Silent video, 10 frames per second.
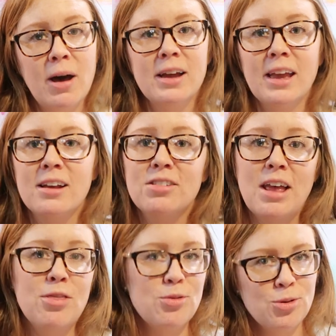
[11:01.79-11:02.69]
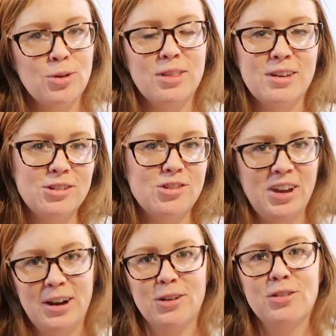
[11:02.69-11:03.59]
podcast and through this
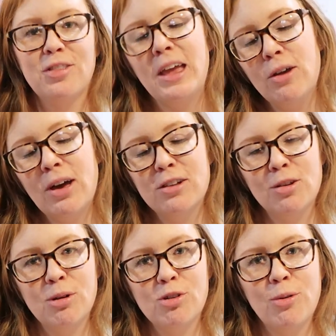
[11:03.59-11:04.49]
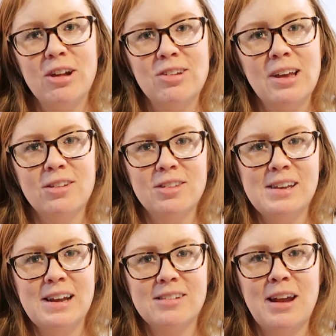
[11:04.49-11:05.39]
channel. So thank you guys so much for watching. I'll see
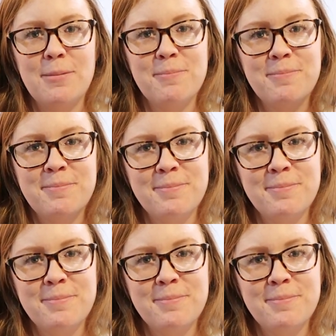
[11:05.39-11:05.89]
you next time.